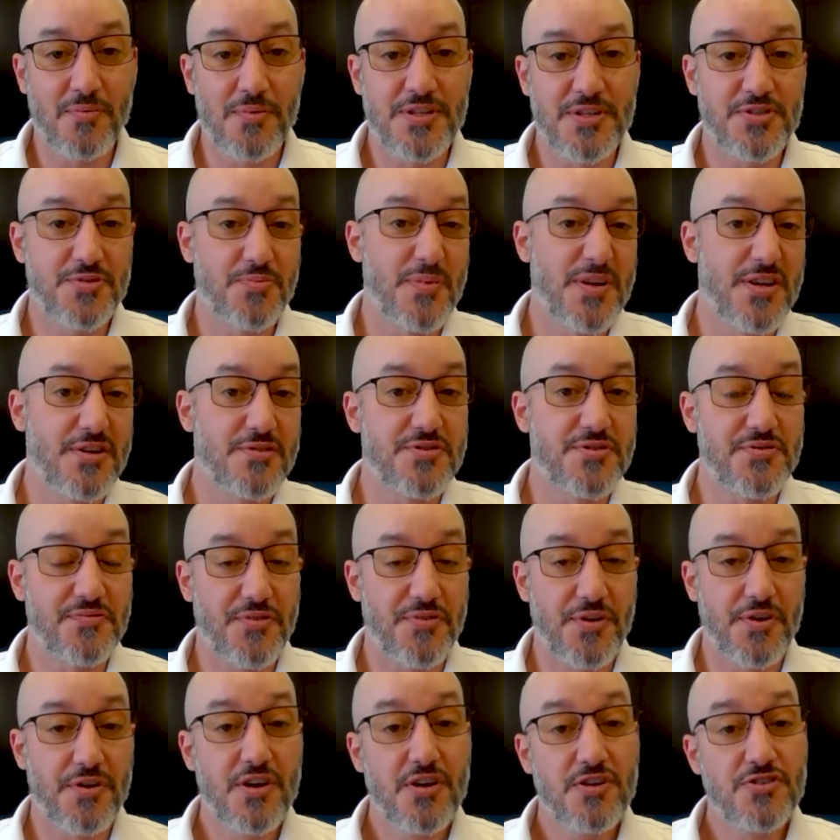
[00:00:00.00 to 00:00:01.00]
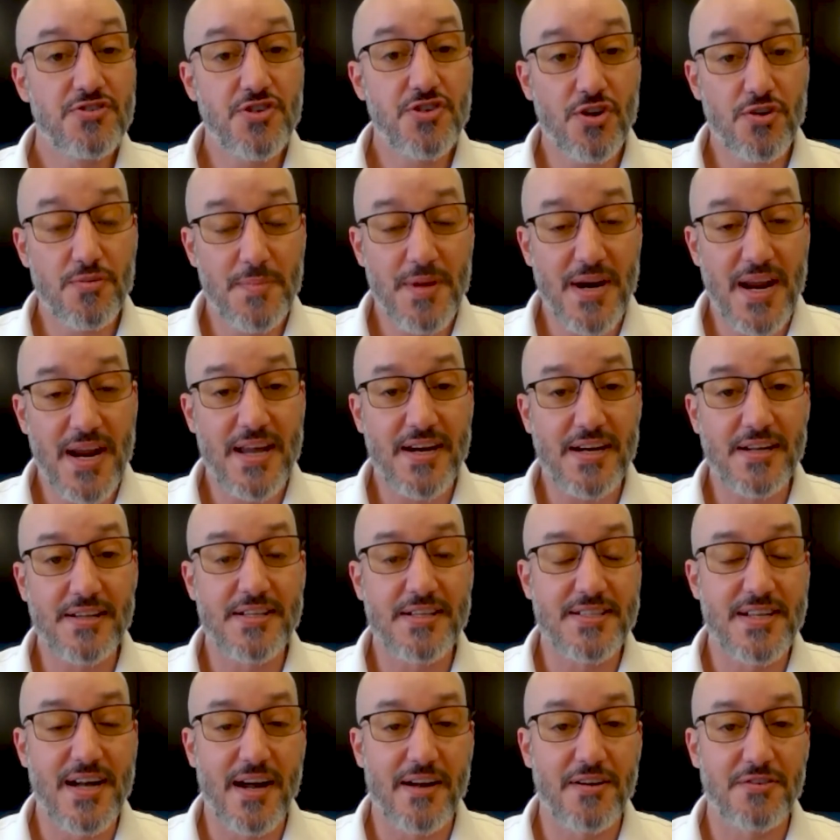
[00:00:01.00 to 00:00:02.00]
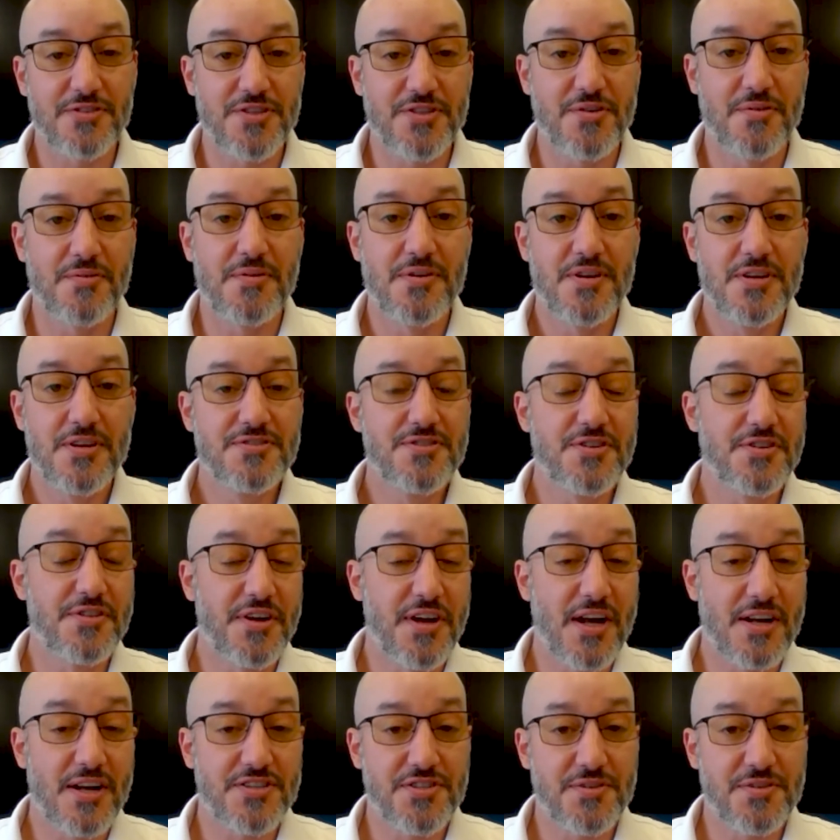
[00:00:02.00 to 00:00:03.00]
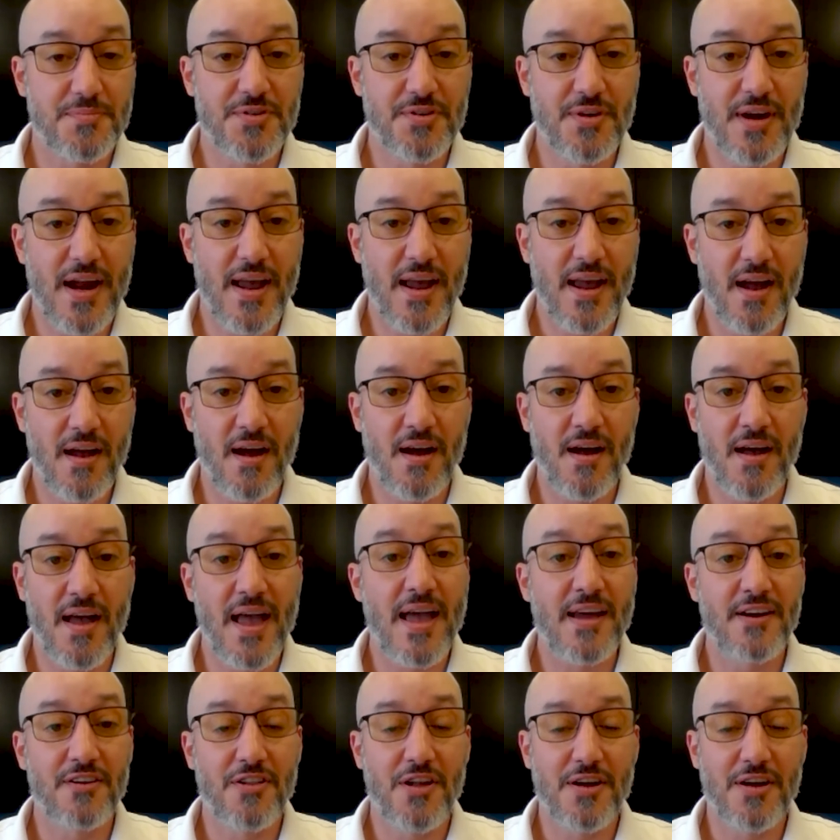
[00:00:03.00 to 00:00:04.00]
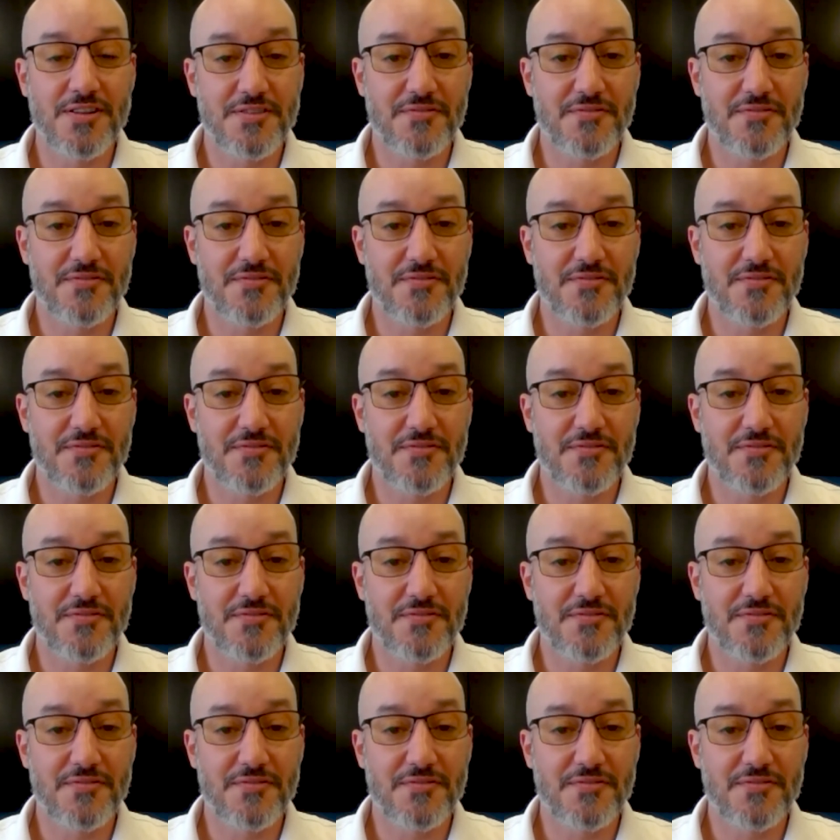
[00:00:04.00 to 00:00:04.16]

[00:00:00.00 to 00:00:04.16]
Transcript: which we use for terminating the dial tone to the customer analog